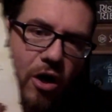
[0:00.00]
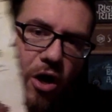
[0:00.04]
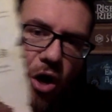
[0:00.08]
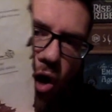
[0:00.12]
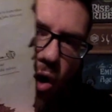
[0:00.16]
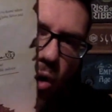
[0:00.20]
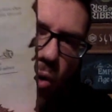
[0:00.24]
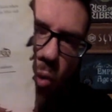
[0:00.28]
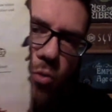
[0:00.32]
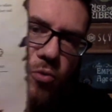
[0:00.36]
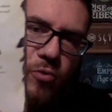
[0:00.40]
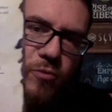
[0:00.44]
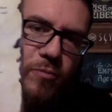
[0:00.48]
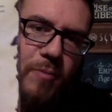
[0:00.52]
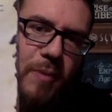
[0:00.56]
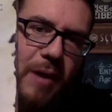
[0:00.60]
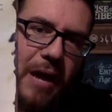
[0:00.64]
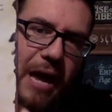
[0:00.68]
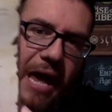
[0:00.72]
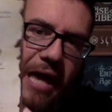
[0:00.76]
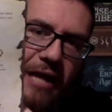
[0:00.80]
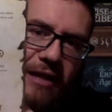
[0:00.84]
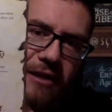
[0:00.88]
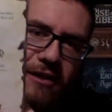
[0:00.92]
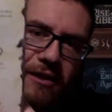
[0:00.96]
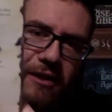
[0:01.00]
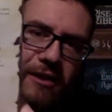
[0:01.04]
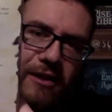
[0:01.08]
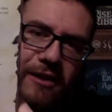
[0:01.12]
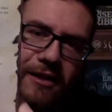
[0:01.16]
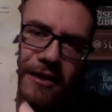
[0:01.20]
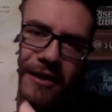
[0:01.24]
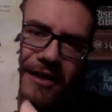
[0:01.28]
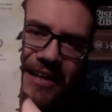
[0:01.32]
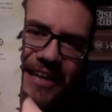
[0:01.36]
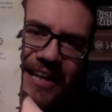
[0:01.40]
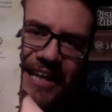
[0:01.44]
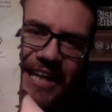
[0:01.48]
old Ben.
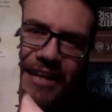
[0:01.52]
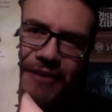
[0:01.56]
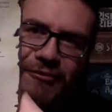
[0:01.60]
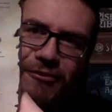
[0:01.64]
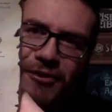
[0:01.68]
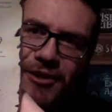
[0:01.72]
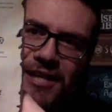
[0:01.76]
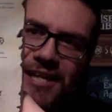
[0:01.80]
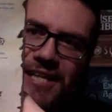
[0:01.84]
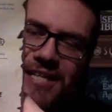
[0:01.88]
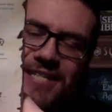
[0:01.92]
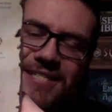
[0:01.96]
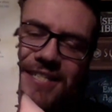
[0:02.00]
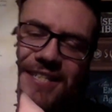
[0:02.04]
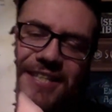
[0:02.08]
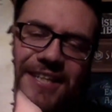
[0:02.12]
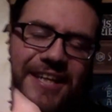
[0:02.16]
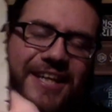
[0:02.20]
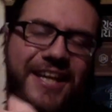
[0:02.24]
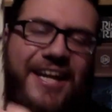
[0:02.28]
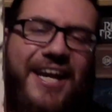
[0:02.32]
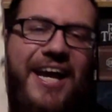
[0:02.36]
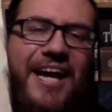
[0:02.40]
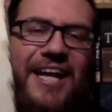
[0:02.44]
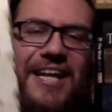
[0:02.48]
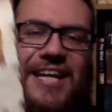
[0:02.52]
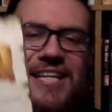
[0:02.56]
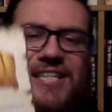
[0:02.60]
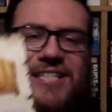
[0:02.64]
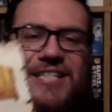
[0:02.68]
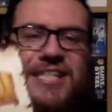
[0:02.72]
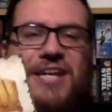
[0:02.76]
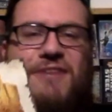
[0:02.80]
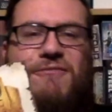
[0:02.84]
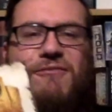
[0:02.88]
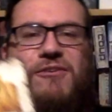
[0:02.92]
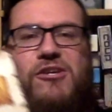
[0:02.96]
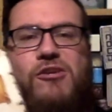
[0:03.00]
Here he is, and he's
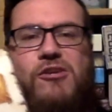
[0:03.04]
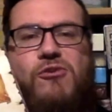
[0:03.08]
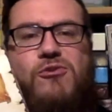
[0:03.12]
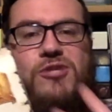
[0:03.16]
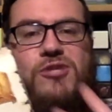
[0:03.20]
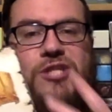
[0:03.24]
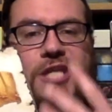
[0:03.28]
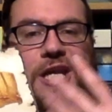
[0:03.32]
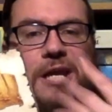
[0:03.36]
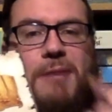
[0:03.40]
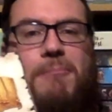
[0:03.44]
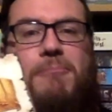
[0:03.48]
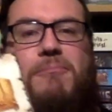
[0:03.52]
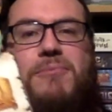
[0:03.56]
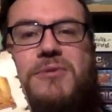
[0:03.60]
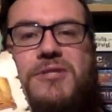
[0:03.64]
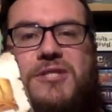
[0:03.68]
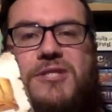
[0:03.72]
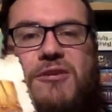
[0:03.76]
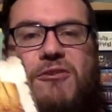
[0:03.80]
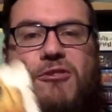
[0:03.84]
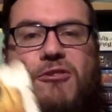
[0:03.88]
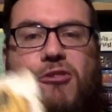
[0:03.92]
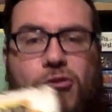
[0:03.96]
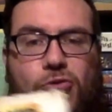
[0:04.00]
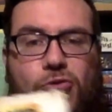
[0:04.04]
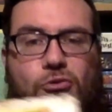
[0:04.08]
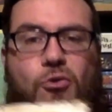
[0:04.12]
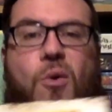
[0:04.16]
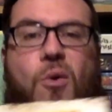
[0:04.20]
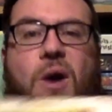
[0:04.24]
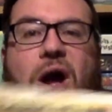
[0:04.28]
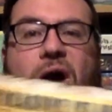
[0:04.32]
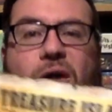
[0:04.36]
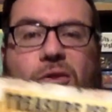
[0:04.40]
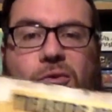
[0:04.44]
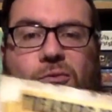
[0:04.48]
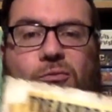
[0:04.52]
giving you tips
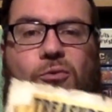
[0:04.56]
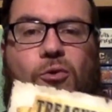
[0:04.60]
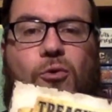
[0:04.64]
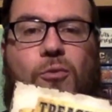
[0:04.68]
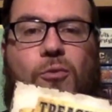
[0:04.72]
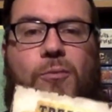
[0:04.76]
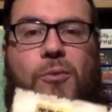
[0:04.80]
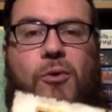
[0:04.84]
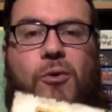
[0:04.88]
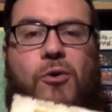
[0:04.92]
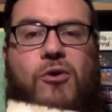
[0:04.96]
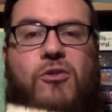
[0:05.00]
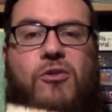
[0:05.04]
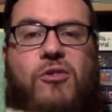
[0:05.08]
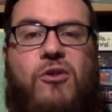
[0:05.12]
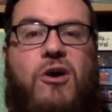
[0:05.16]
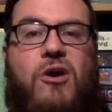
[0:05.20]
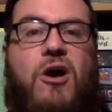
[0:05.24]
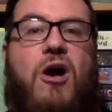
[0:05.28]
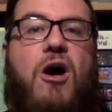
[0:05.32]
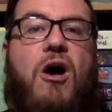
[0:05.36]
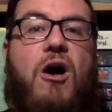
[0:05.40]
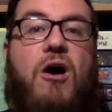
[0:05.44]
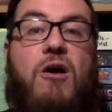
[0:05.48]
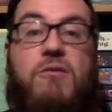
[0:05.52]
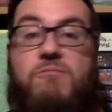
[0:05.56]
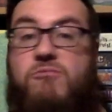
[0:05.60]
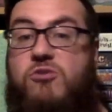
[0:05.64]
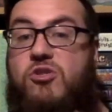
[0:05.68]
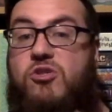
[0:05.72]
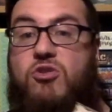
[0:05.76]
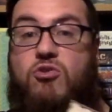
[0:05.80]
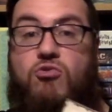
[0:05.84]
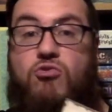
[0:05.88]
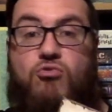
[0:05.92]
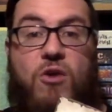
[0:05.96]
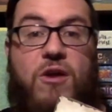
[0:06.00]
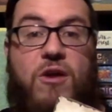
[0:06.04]
throughout the rule book that are
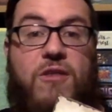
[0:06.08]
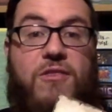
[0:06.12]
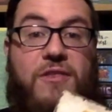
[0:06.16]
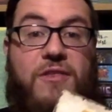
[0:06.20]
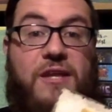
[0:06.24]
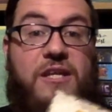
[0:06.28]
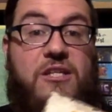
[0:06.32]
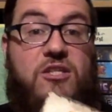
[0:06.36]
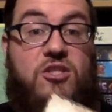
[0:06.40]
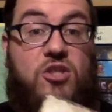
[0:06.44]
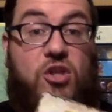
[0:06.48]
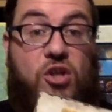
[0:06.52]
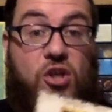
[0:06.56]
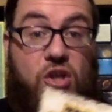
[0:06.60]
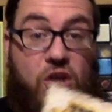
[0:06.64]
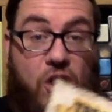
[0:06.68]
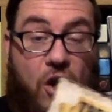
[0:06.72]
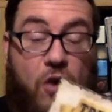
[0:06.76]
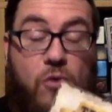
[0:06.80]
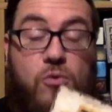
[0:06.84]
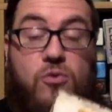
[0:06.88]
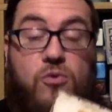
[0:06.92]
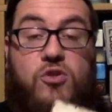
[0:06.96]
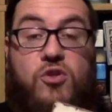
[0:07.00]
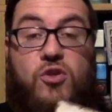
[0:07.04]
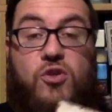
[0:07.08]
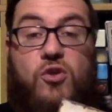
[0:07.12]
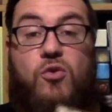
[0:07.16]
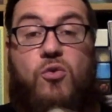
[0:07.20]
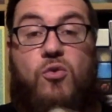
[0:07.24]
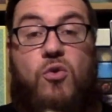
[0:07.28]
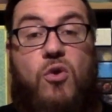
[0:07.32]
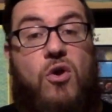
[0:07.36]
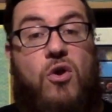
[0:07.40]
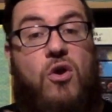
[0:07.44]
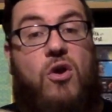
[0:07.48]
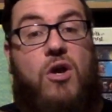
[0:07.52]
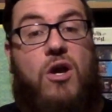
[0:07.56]
just great things to go to
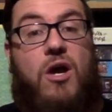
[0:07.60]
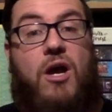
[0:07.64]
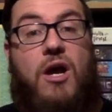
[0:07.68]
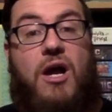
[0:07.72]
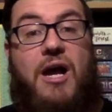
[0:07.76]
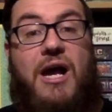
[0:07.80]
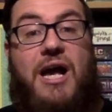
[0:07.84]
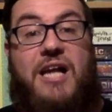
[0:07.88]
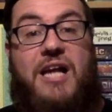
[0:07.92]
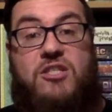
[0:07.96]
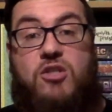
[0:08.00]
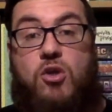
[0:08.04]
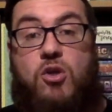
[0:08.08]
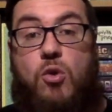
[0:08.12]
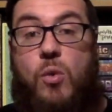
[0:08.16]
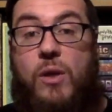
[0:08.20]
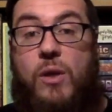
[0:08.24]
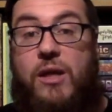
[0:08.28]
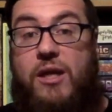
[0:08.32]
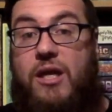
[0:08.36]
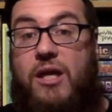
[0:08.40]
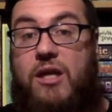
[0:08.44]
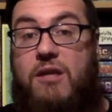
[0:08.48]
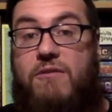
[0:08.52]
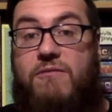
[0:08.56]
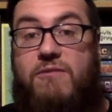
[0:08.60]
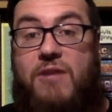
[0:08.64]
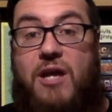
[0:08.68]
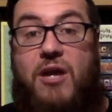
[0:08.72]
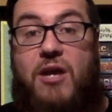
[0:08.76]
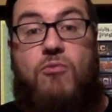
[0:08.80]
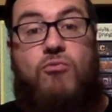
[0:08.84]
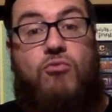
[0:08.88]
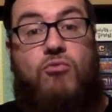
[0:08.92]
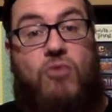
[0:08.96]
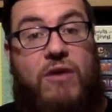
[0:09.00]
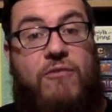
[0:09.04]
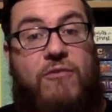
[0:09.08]
as a quick kind of like
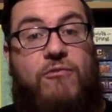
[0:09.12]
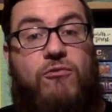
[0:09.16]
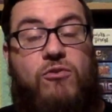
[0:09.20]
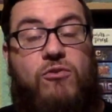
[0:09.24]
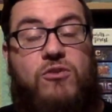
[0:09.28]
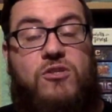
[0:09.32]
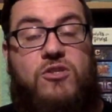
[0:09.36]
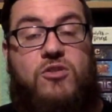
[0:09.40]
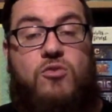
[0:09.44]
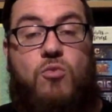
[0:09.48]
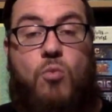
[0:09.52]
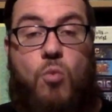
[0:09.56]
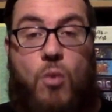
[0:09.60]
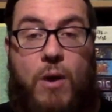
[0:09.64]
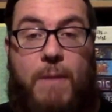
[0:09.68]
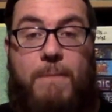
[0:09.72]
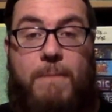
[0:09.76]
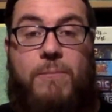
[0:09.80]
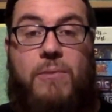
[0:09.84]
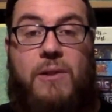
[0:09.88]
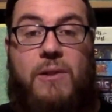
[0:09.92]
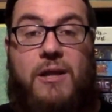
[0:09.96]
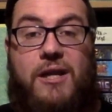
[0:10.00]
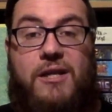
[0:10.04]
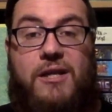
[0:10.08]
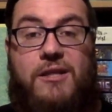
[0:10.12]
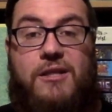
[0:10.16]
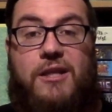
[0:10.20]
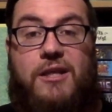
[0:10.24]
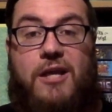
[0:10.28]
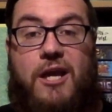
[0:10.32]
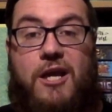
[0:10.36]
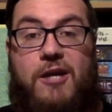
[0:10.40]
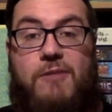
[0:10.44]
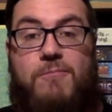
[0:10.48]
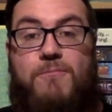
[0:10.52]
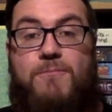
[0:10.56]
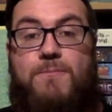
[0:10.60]
reference when playing the
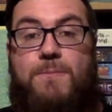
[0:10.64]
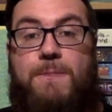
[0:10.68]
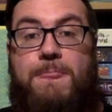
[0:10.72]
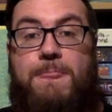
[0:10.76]
game.